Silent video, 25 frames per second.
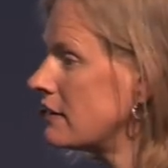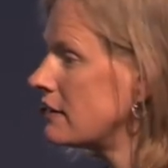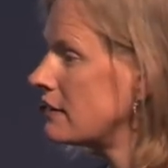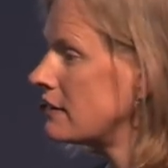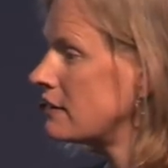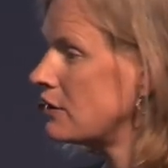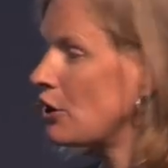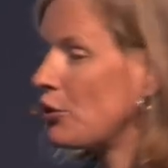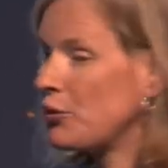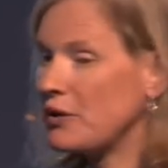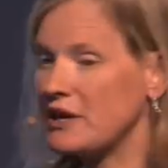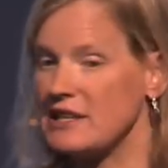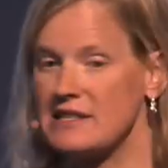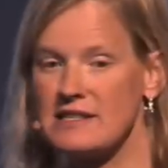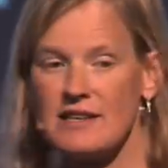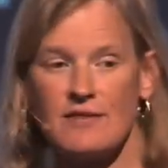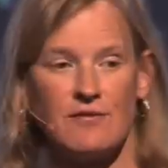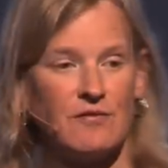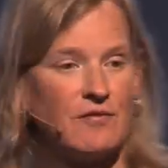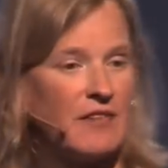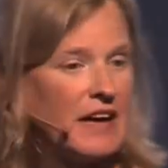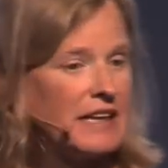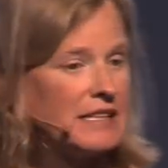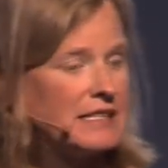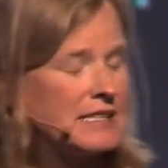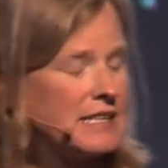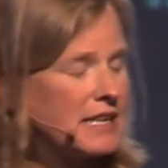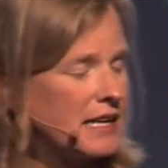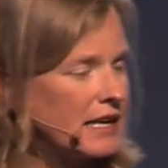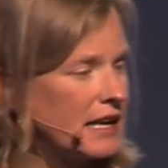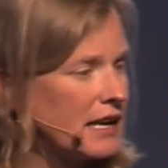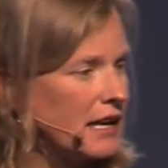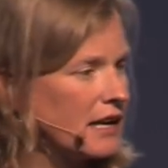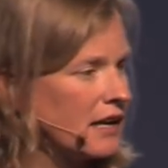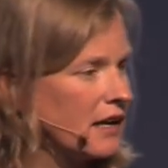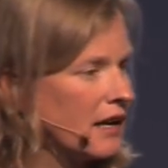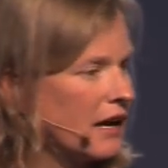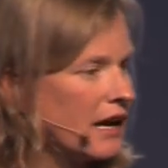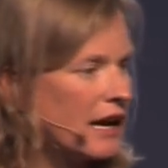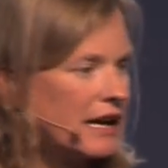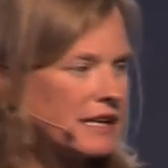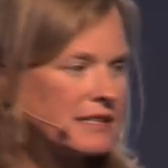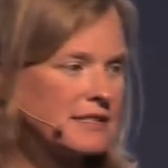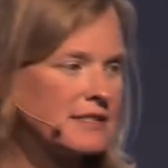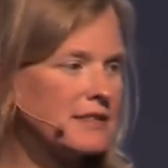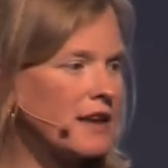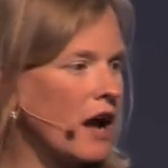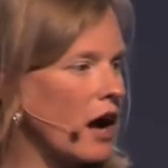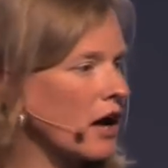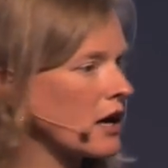No one has invented it. It's
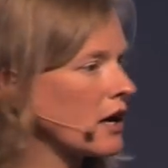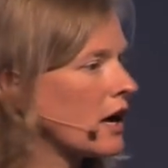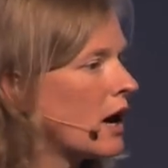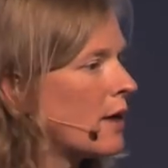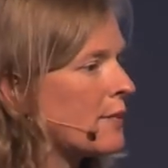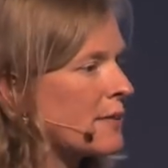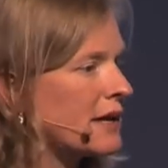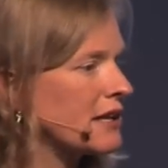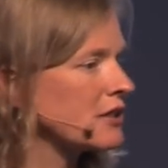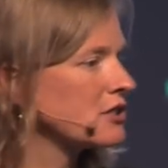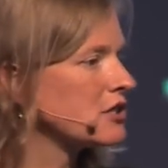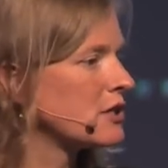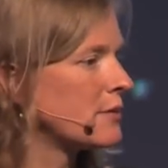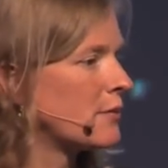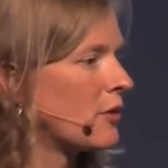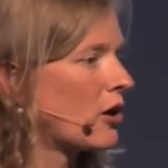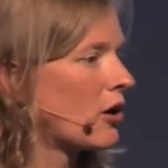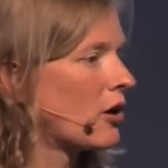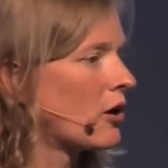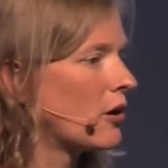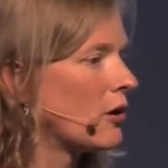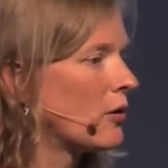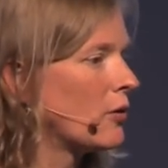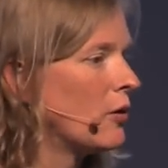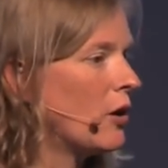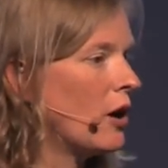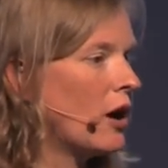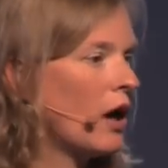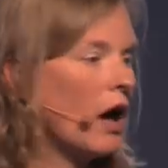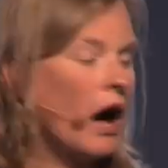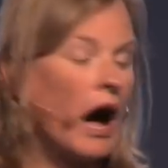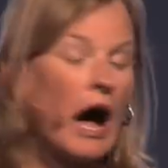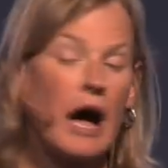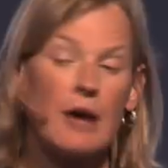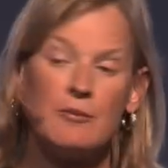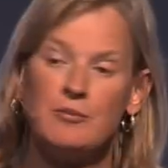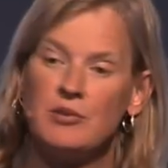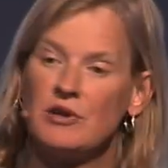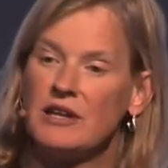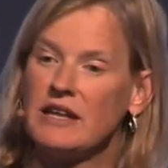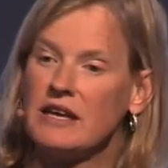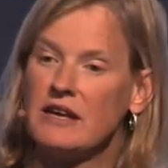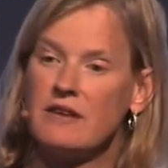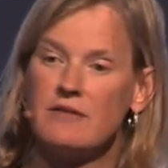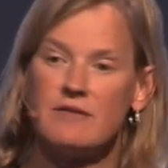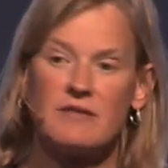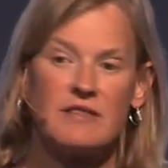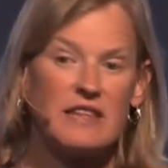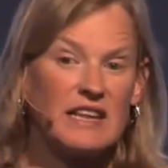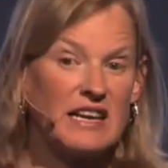not coming tomorrow. I
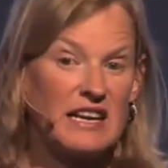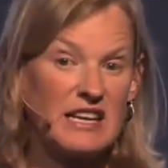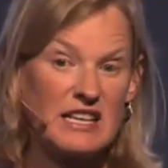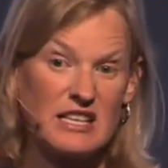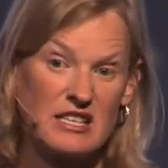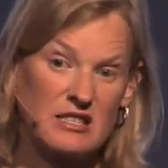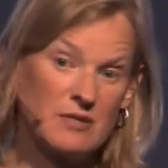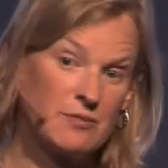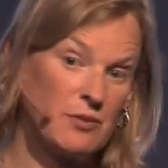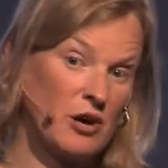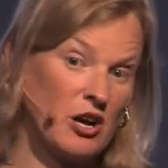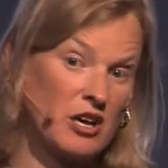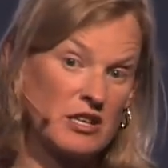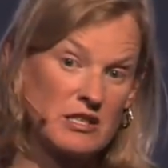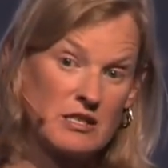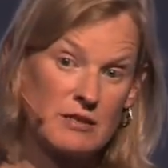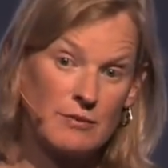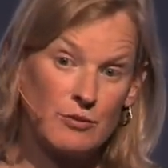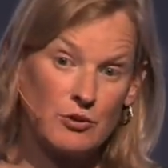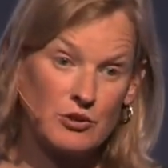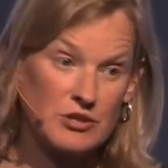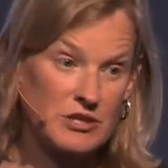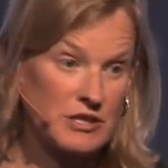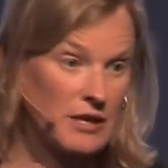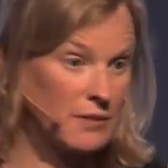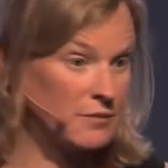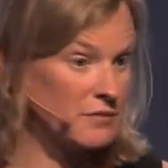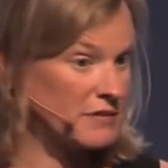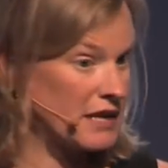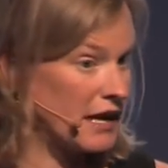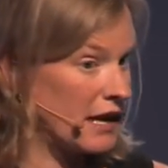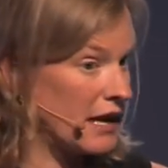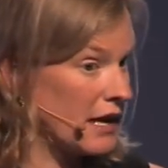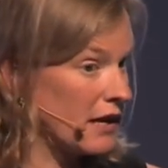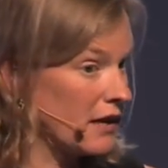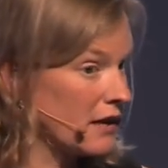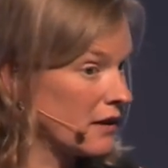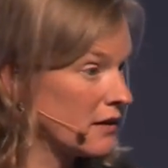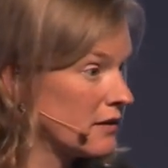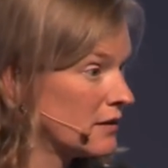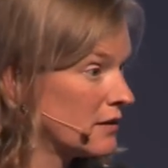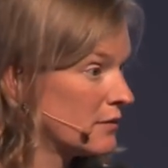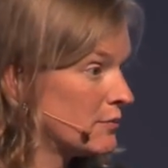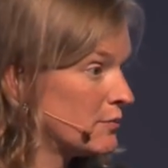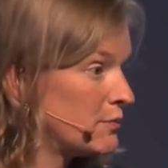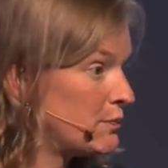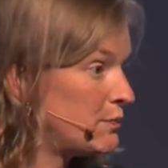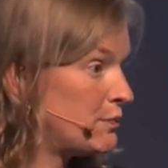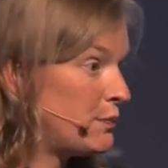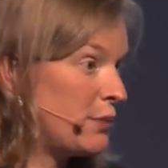believe that it is possible someday,
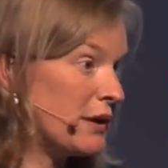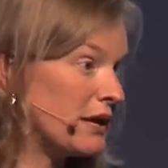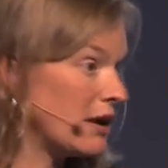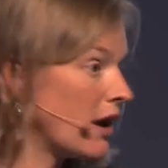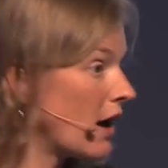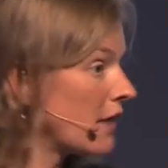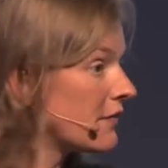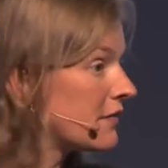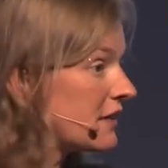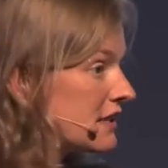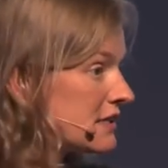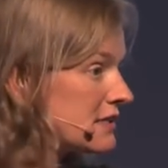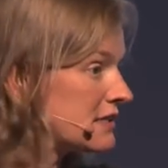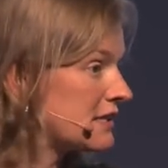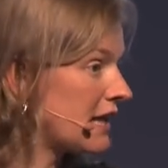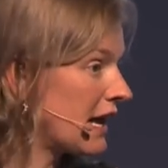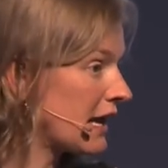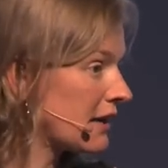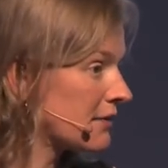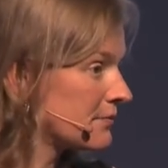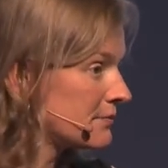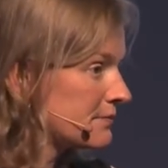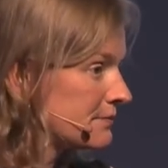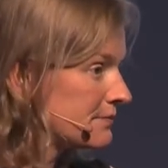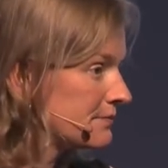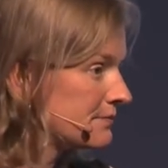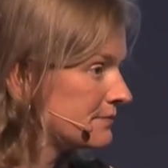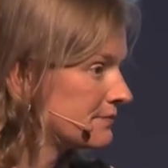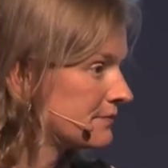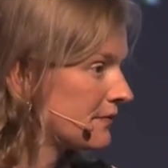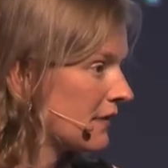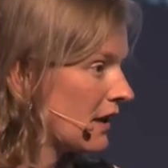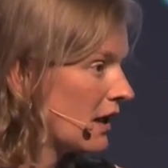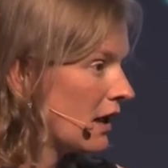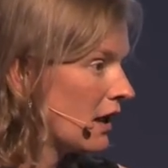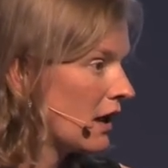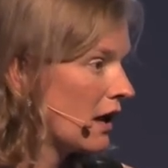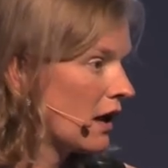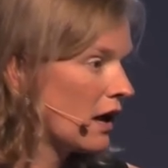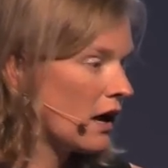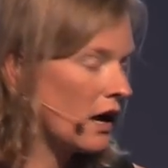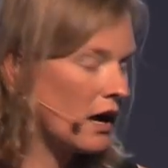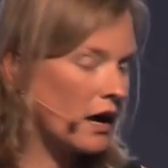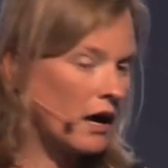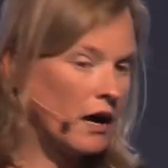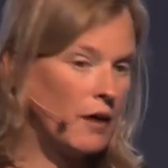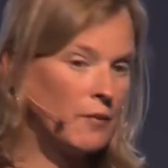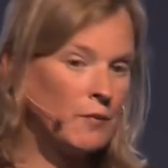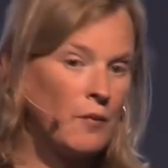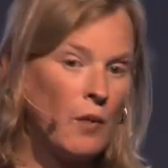but not this day
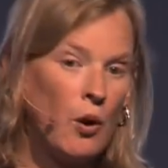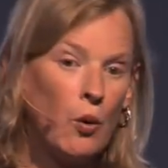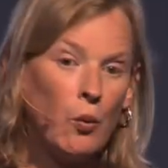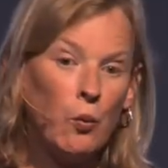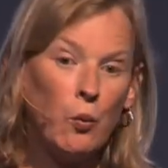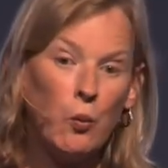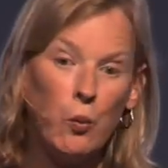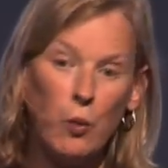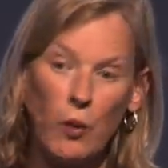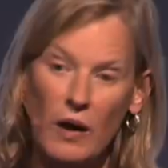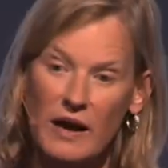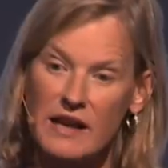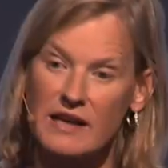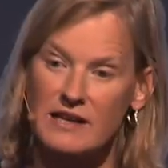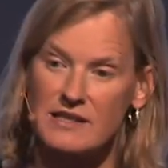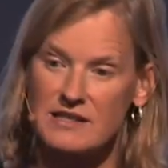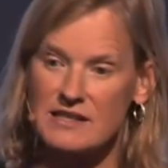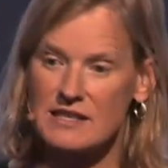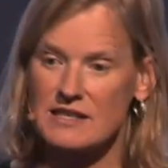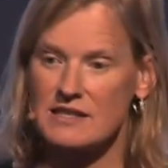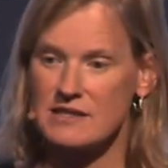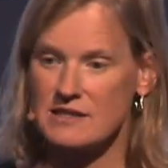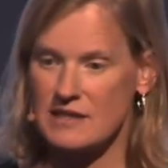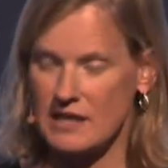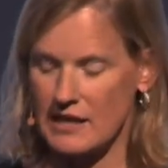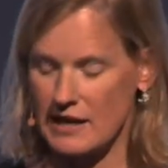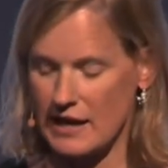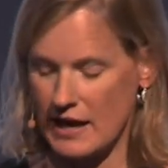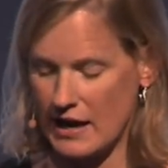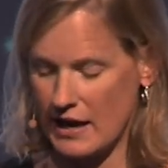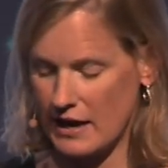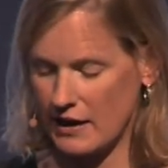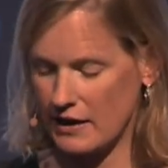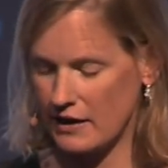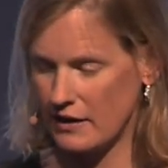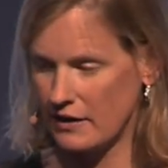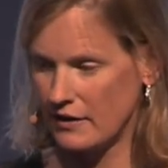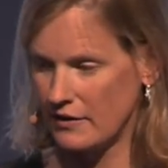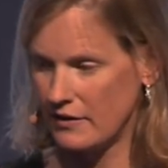um, what exists today